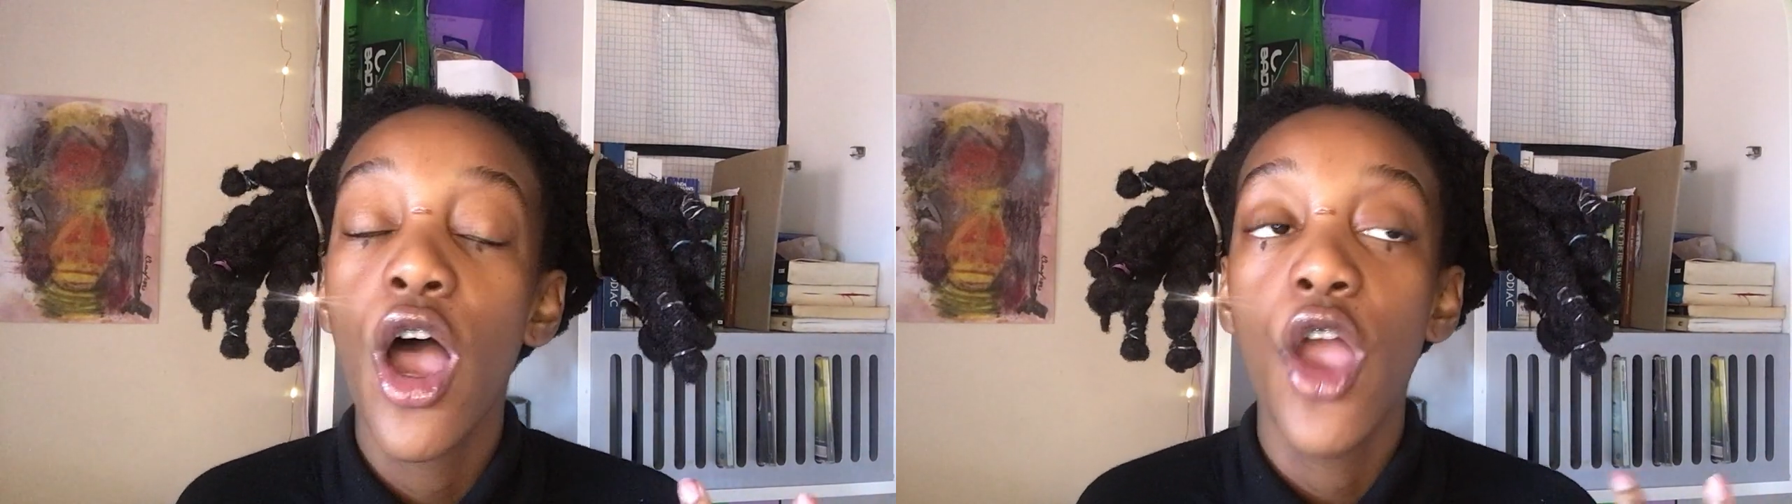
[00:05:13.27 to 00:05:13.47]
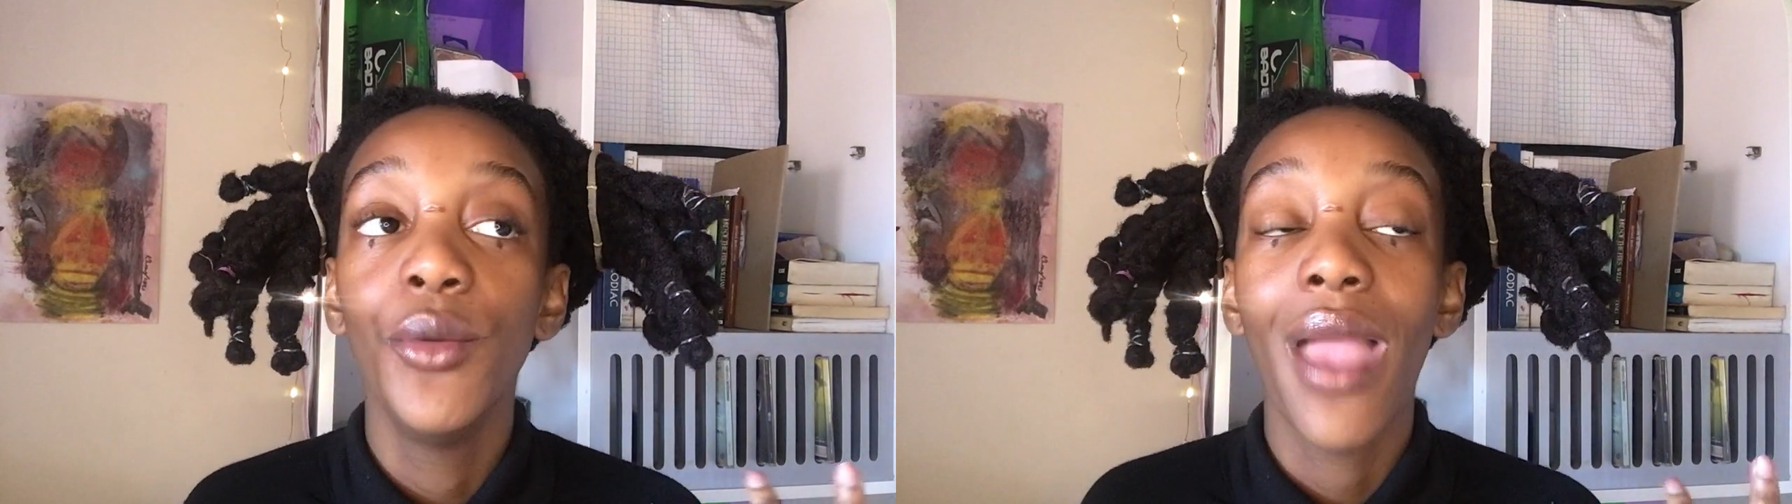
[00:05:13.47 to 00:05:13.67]

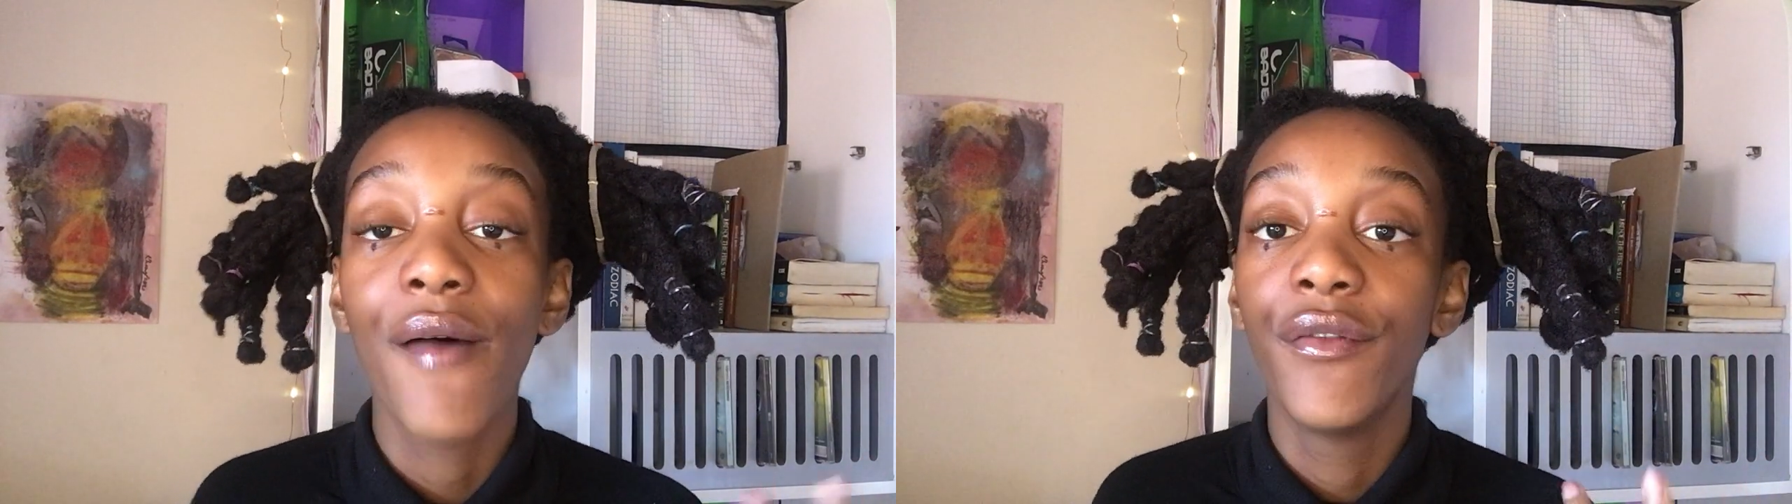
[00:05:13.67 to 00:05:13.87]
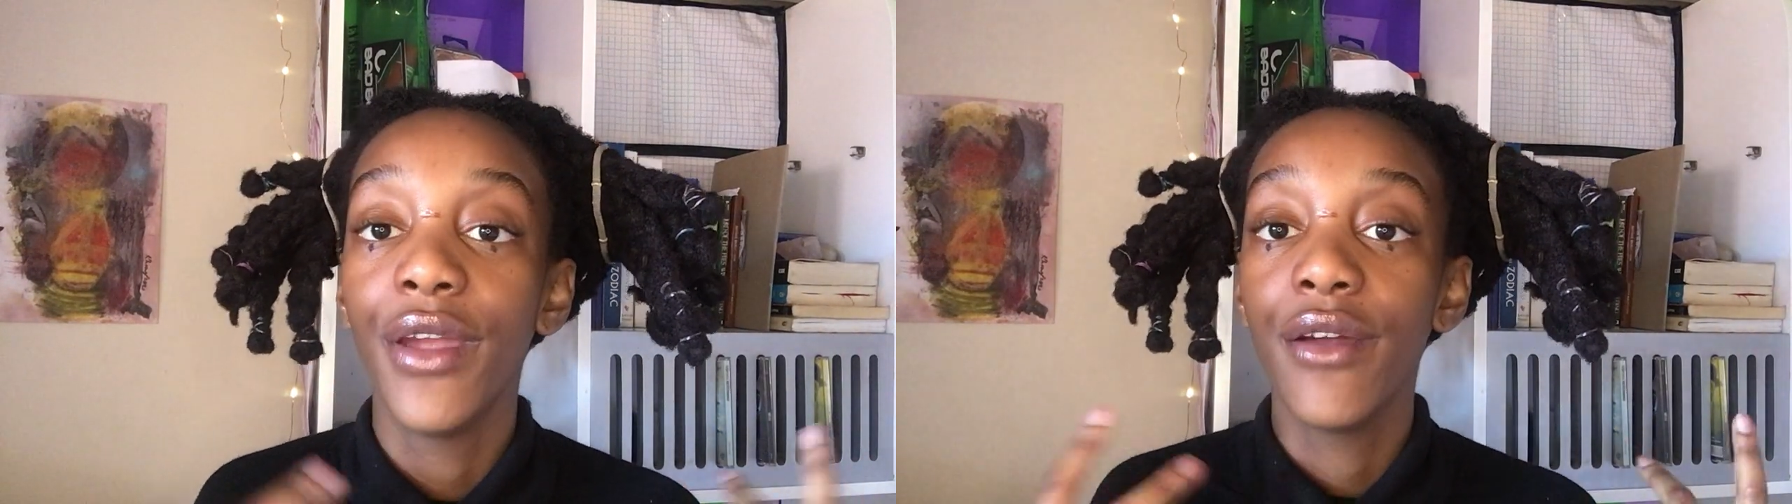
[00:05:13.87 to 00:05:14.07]
You may
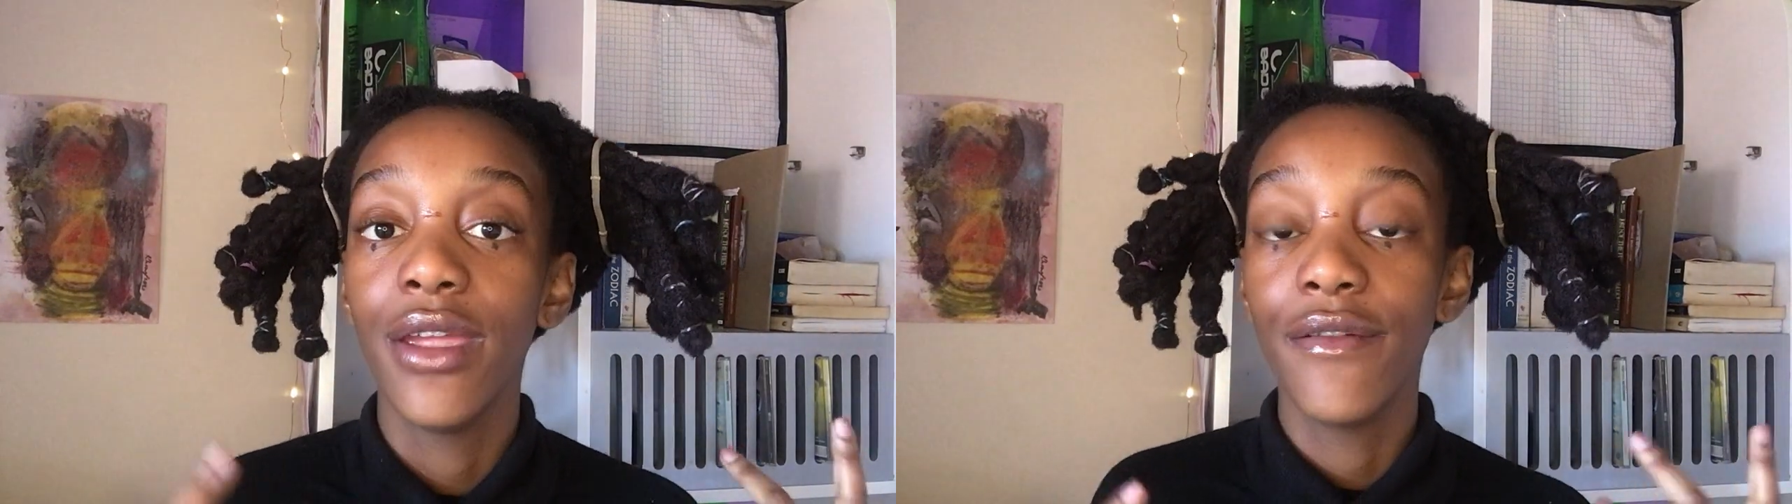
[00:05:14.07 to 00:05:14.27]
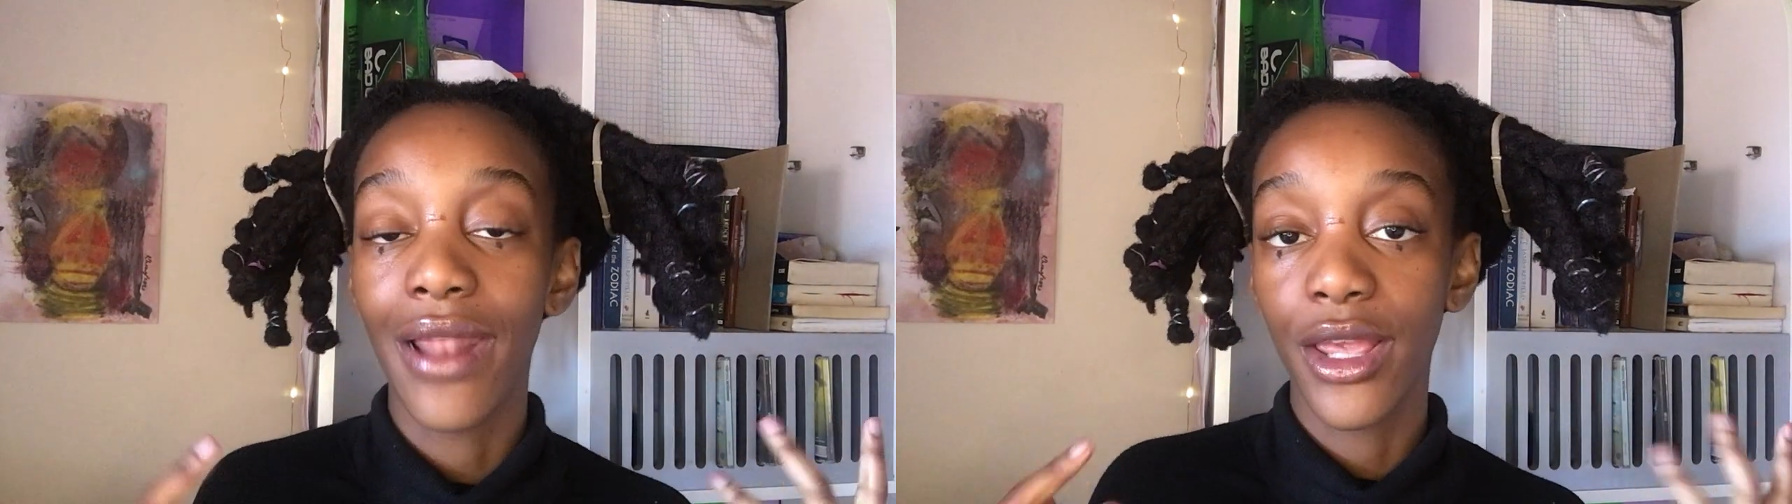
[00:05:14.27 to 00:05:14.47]
have
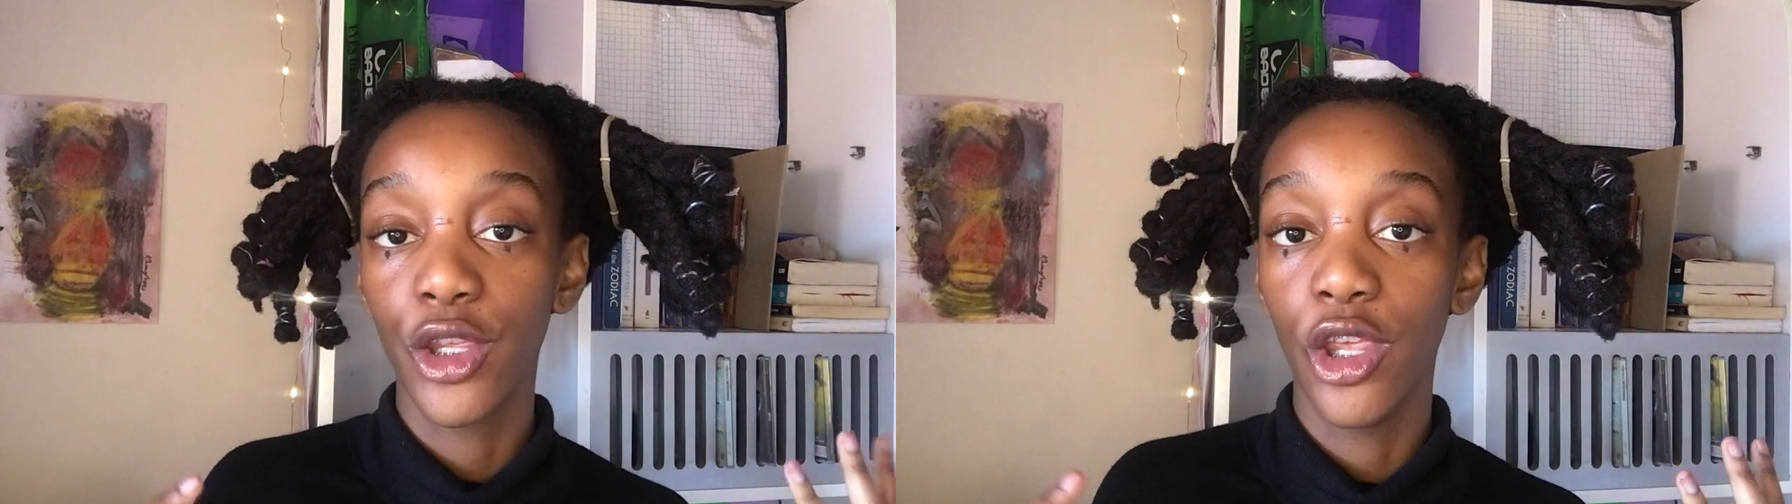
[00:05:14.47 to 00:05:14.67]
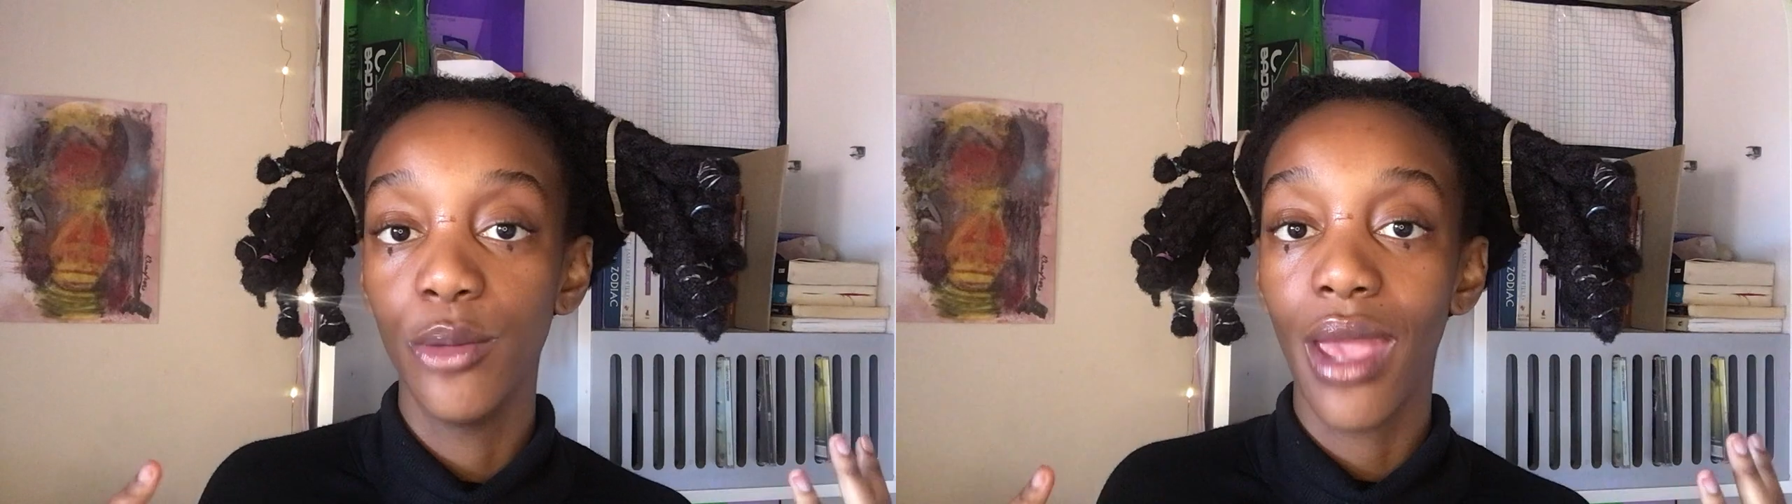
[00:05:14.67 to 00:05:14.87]

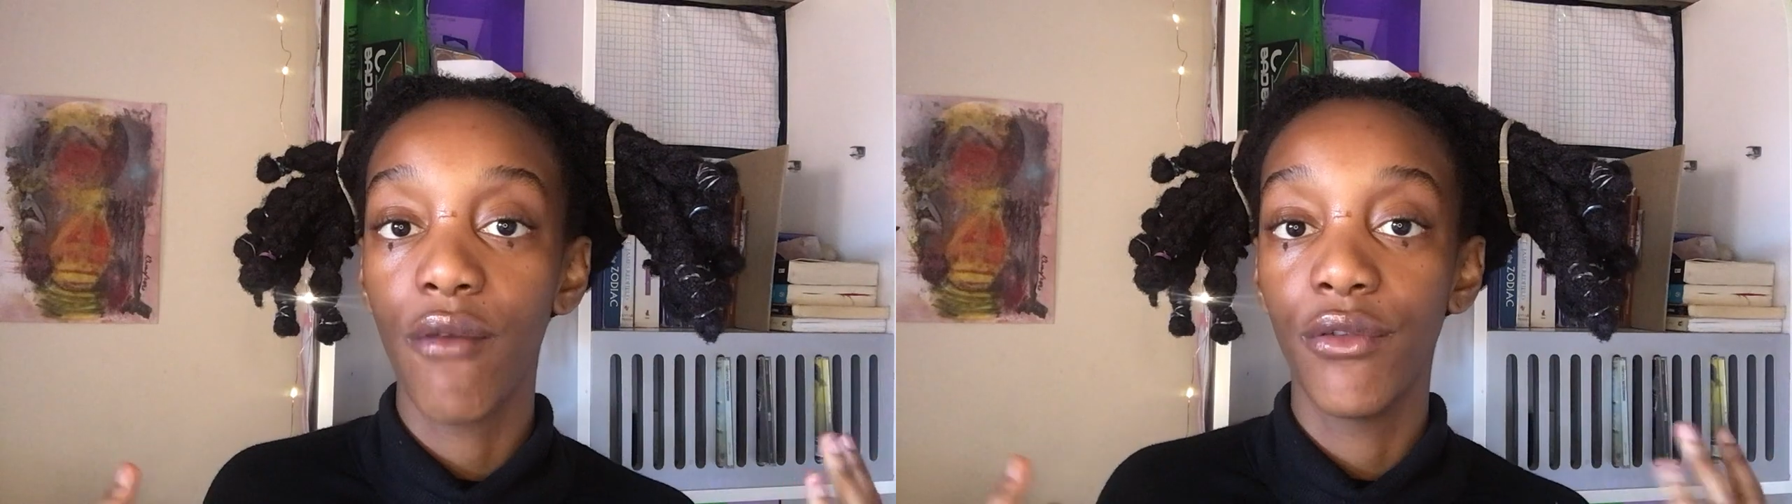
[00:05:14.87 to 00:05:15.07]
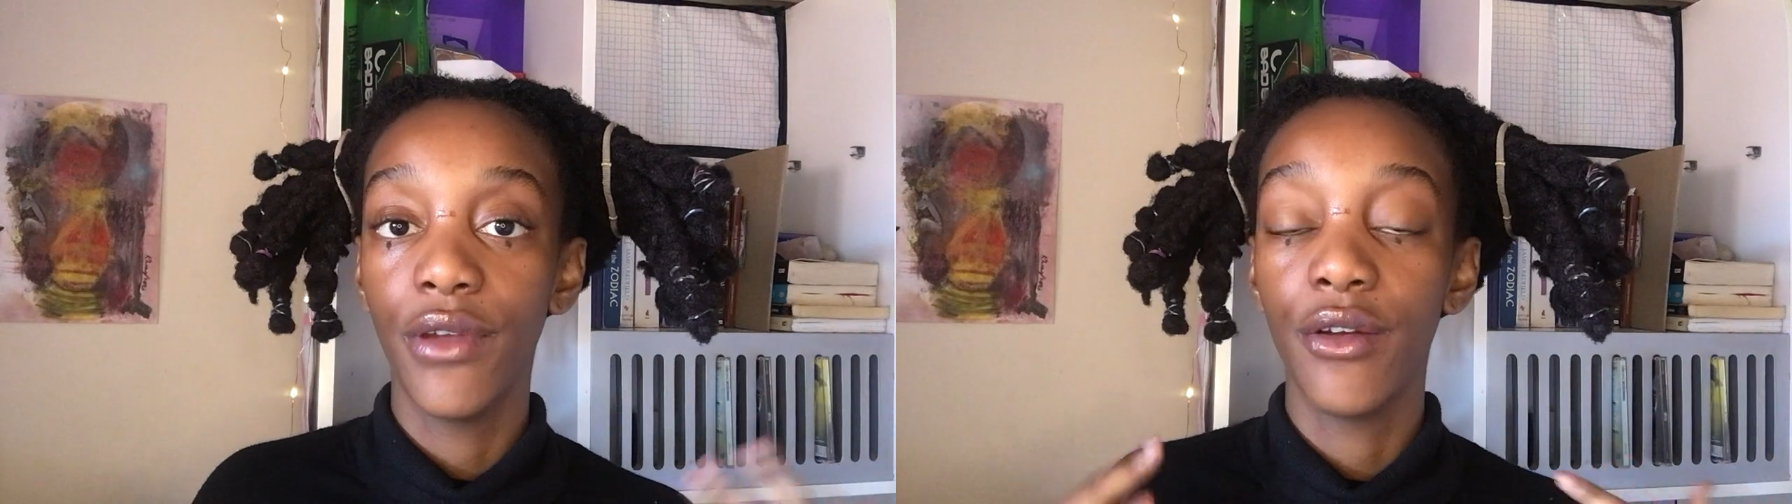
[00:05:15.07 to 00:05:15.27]

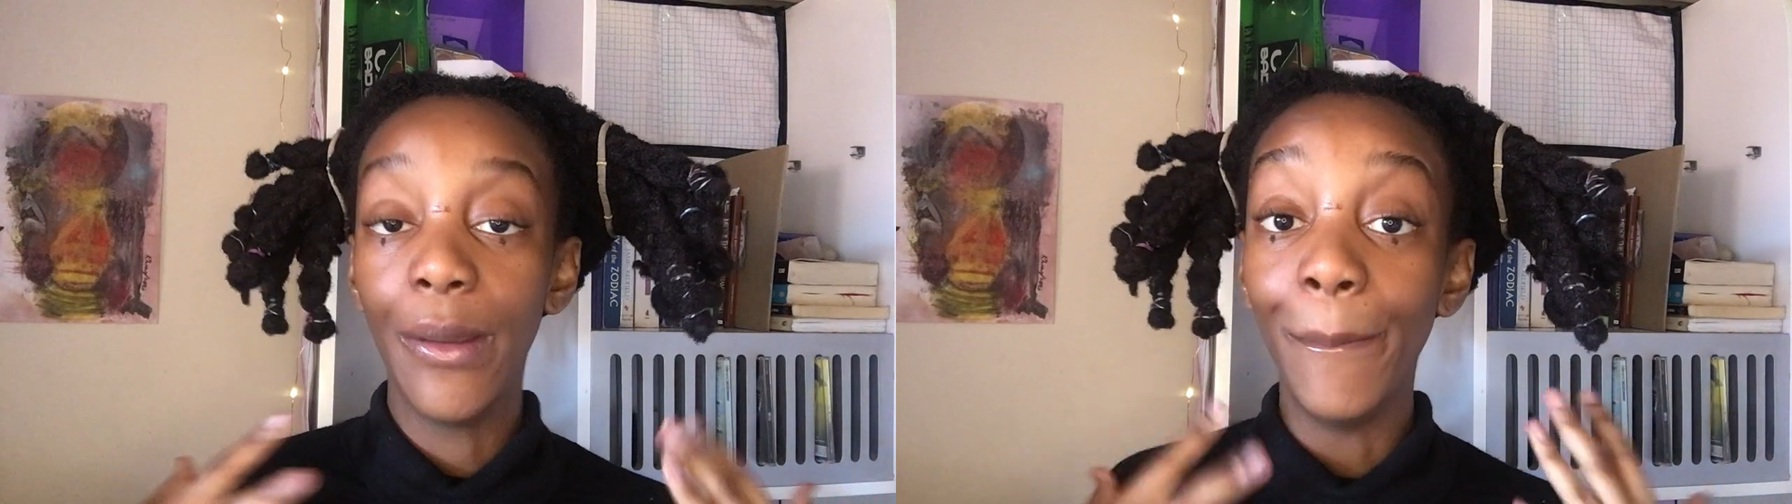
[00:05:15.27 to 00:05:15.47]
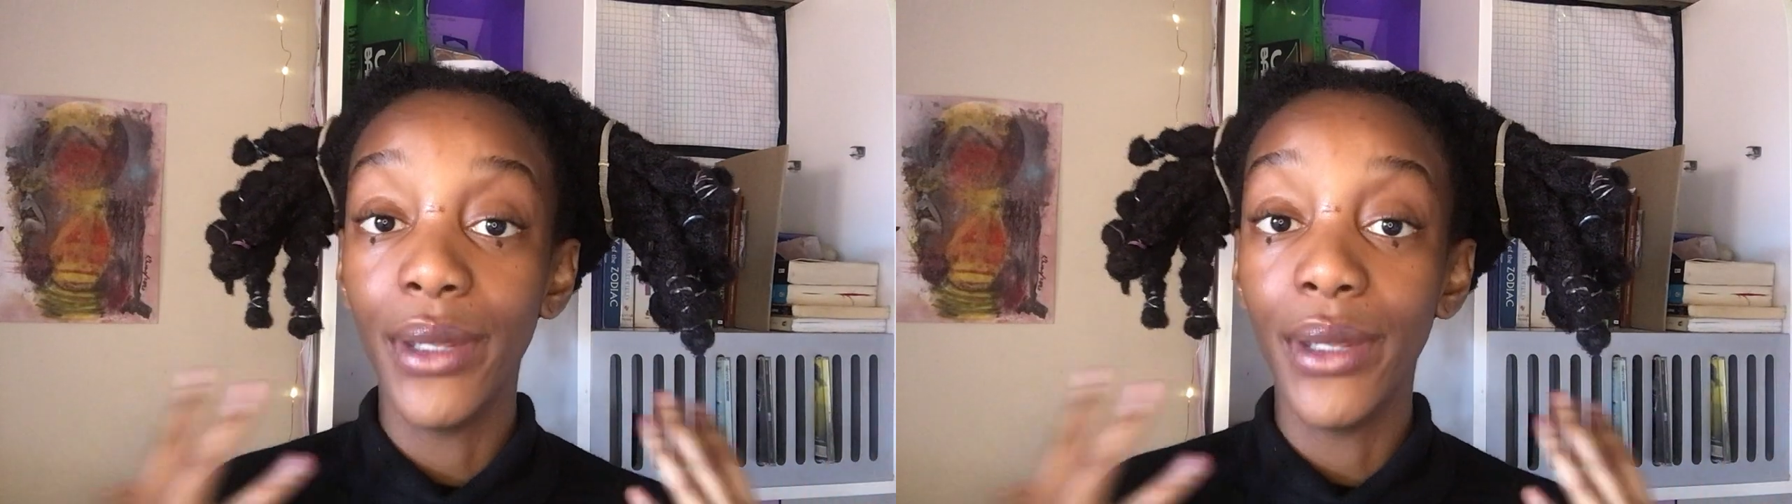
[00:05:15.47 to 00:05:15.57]
a very